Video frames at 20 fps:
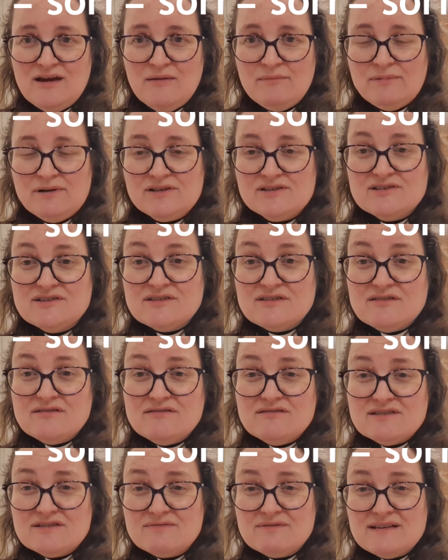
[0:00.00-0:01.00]
But as
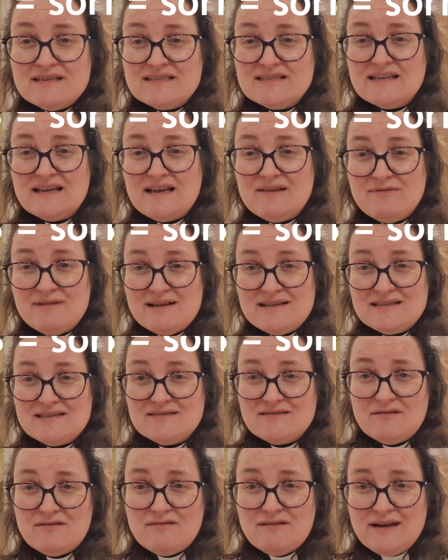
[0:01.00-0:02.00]
soon as we say we're
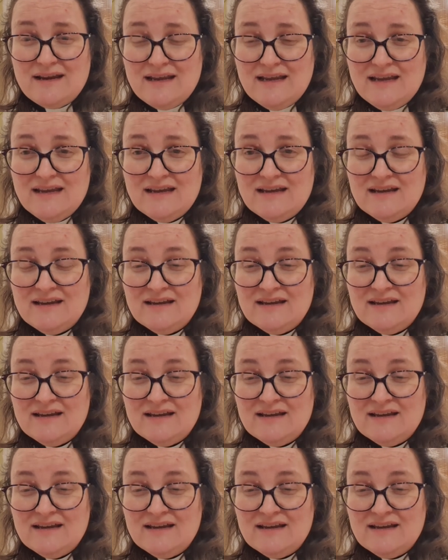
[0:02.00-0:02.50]
sorry,